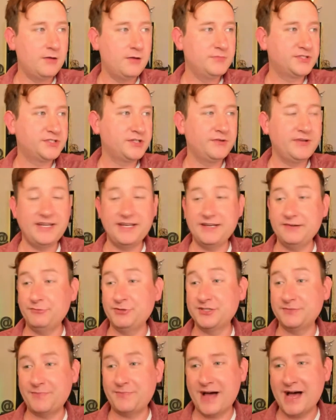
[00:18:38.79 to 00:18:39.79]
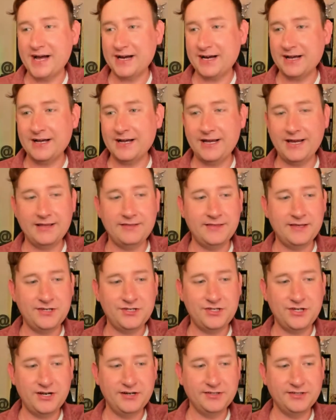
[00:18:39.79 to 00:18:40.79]
So he was back again
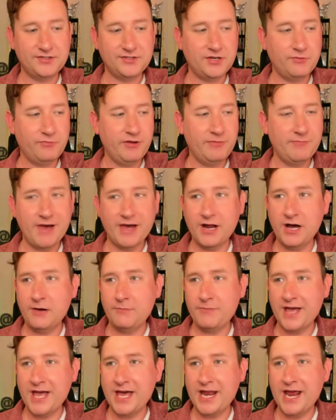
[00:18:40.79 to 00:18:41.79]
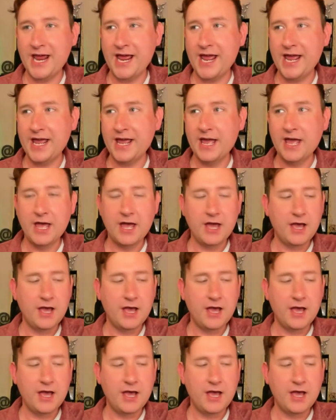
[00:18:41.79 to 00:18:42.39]
this year. So we met up at a